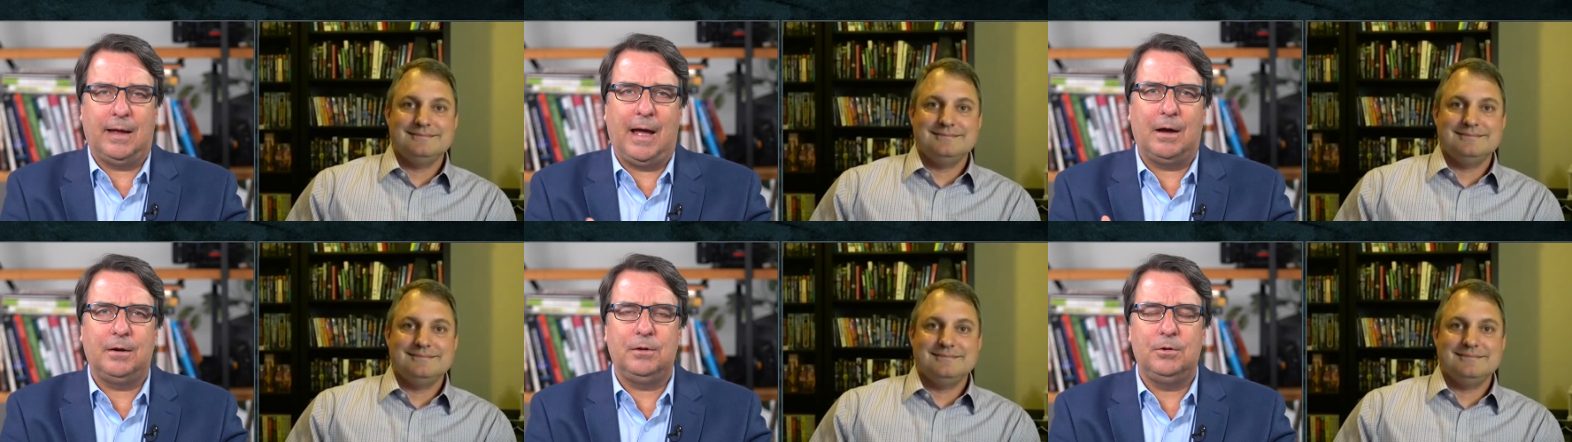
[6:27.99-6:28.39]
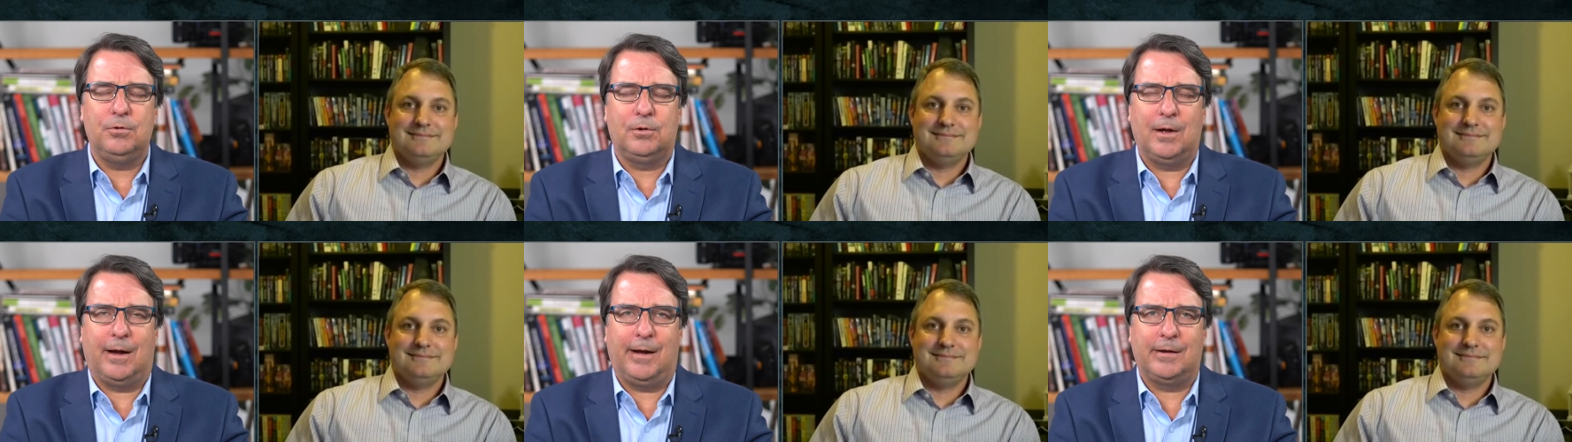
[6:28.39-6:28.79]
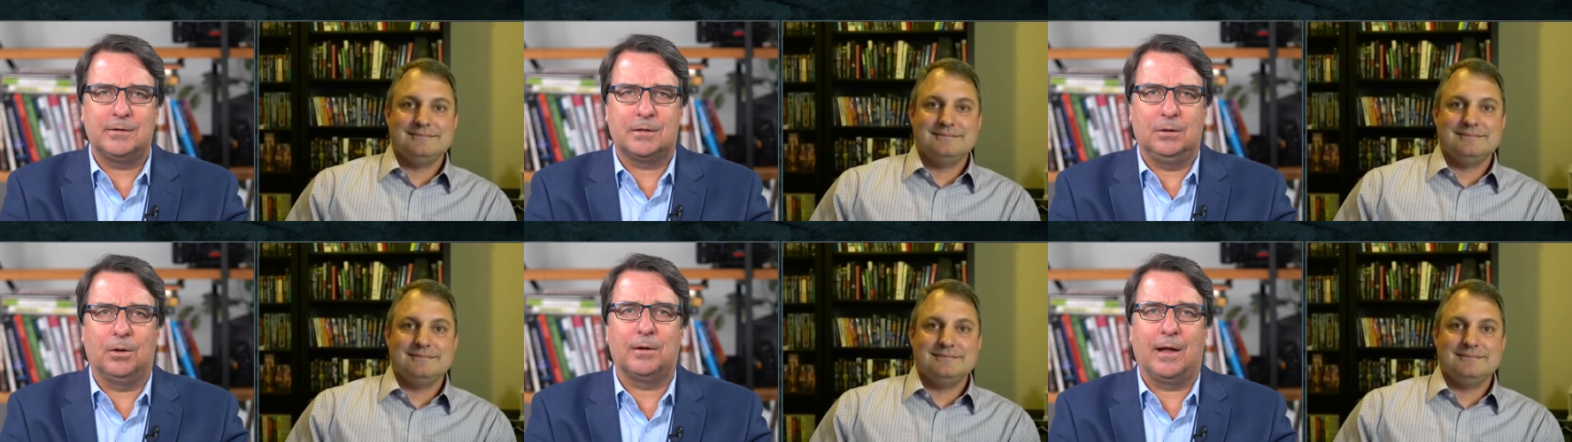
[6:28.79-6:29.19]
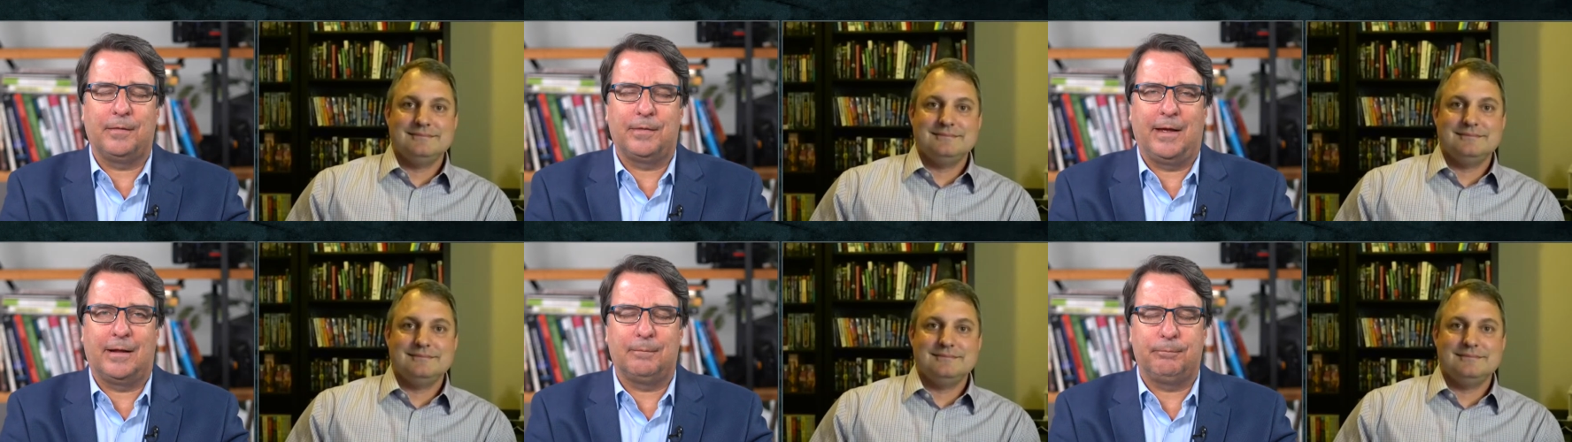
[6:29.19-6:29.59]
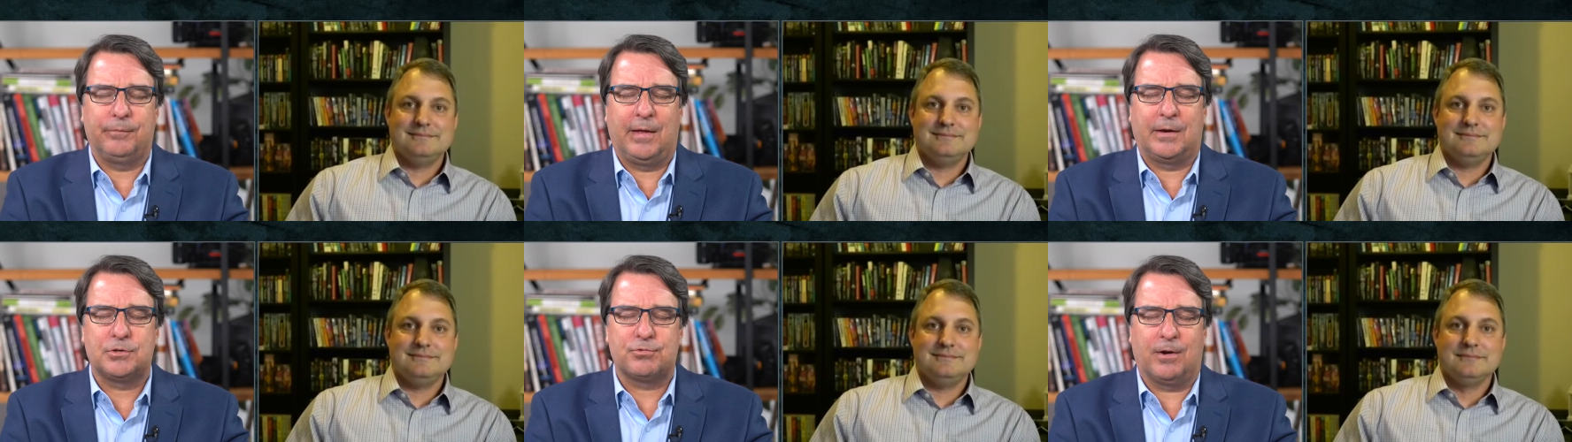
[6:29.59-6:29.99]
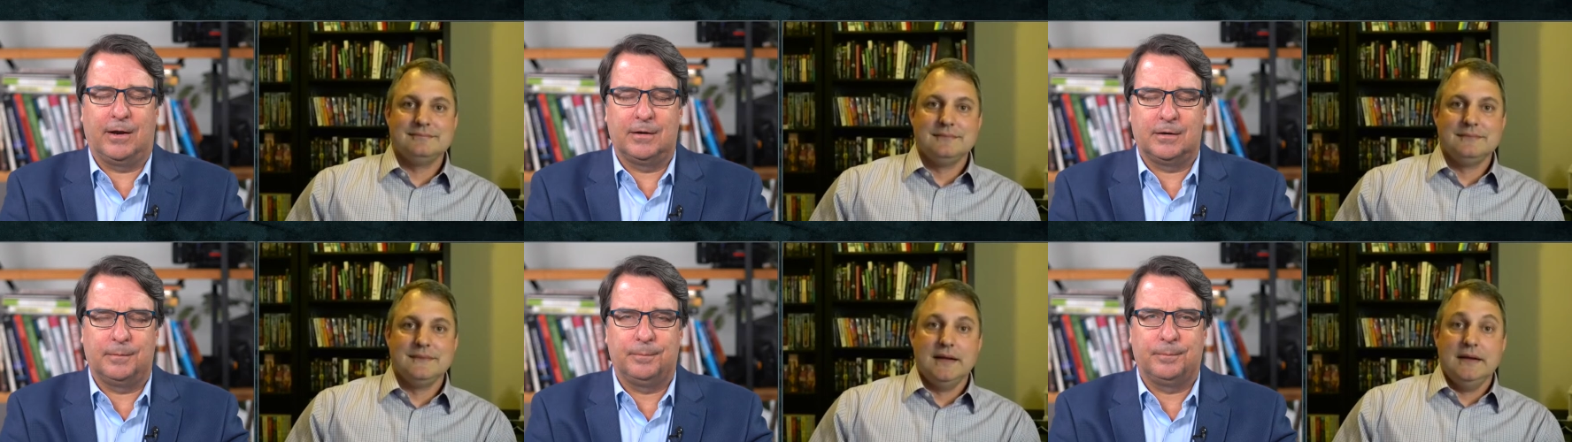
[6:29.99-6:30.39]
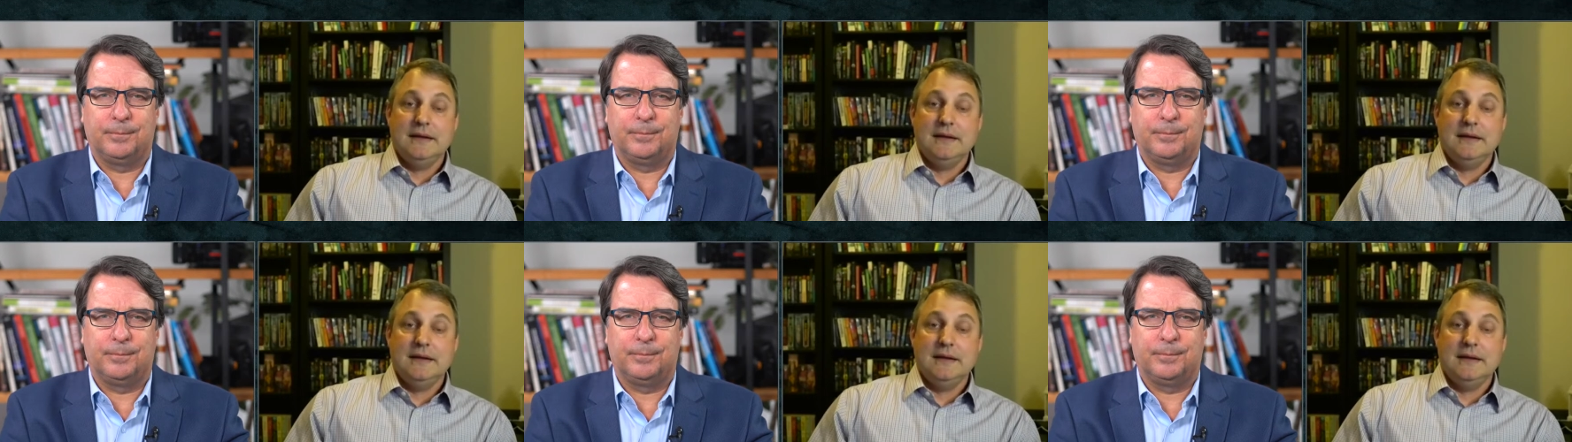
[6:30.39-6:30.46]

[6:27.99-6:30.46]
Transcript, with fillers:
Speaker 1: How do you guys look at that, that trend?